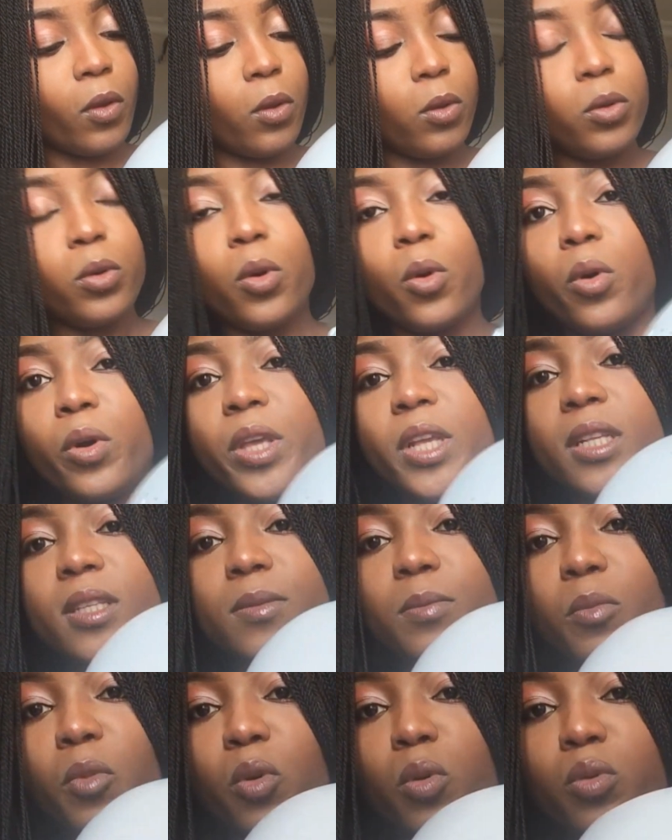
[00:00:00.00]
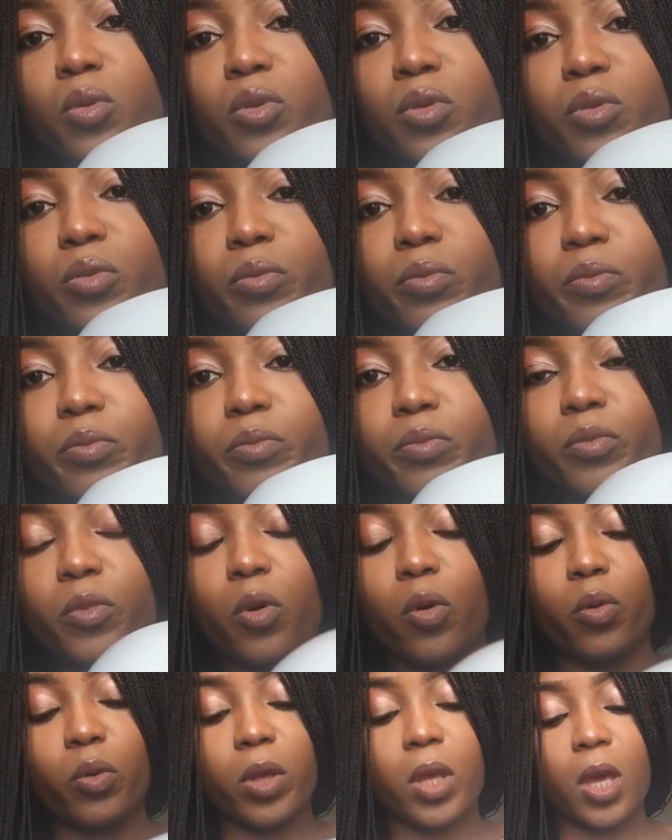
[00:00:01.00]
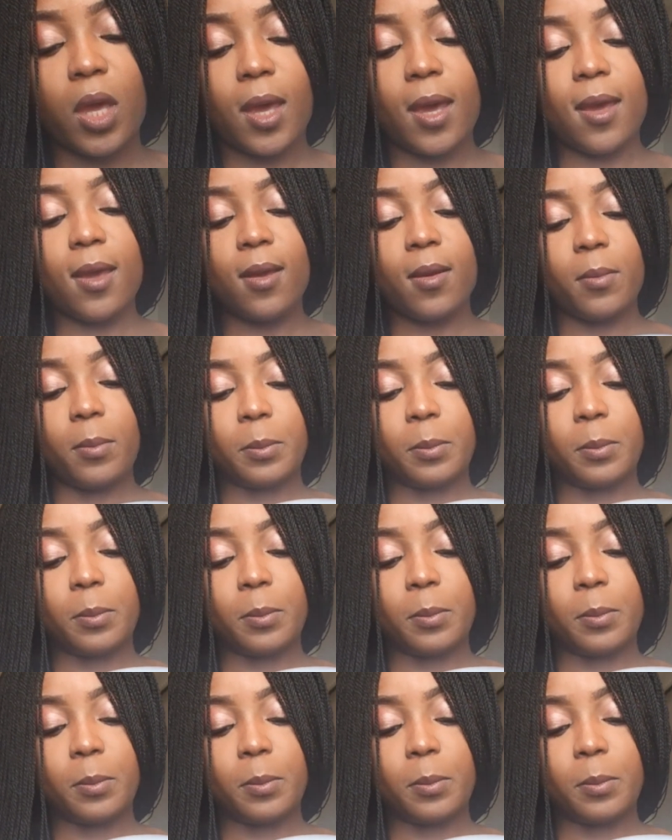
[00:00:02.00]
low heat mode. Okay,